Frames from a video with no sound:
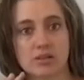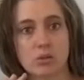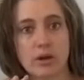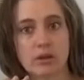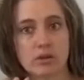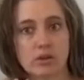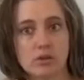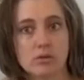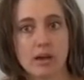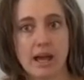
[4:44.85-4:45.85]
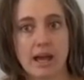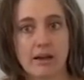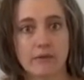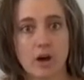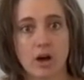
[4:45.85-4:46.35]
So whether you
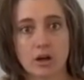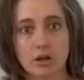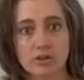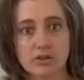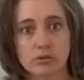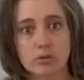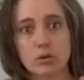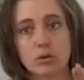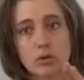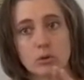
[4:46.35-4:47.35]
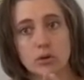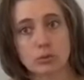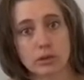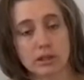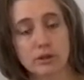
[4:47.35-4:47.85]
have hard stool or
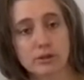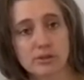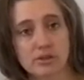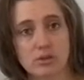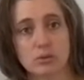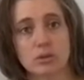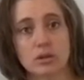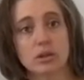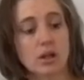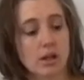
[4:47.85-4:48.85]
really loose stool,